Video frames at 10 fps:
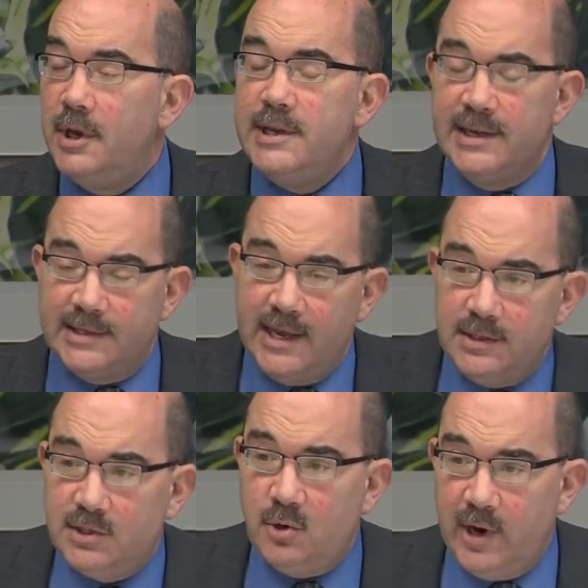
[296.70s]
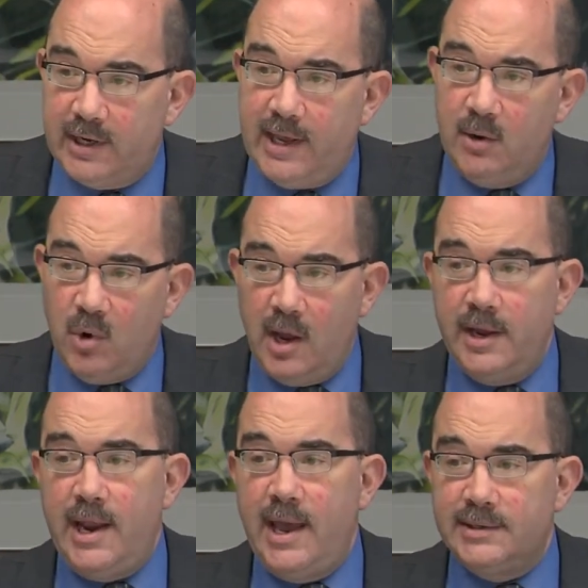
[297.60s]
Yes, that's correct. Kate
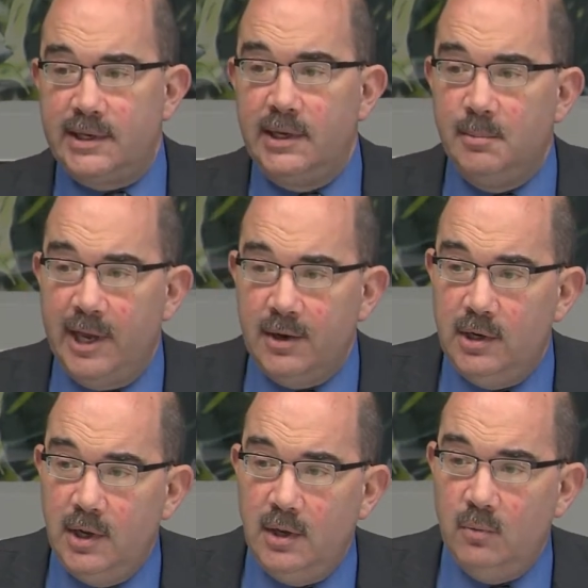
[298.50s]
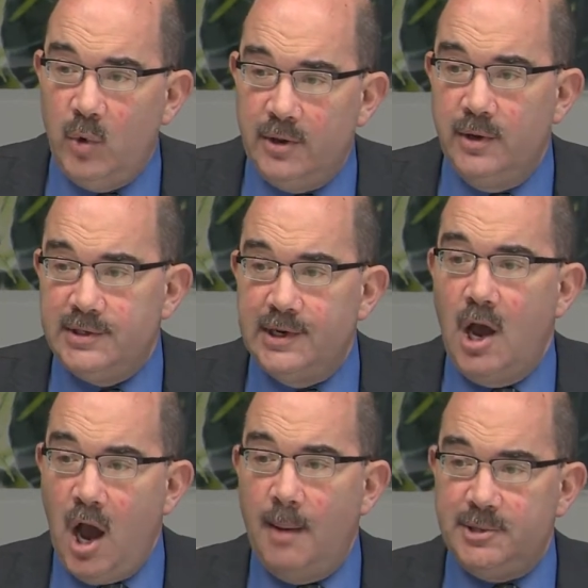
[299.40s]
Ryan asking about whether it's an
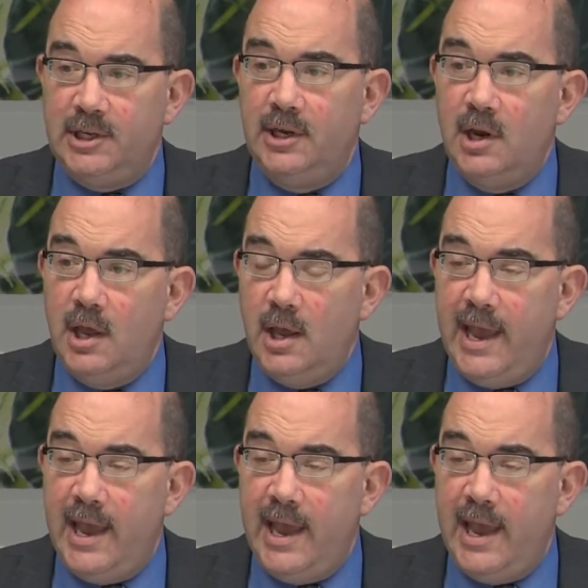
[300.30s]
opt-in.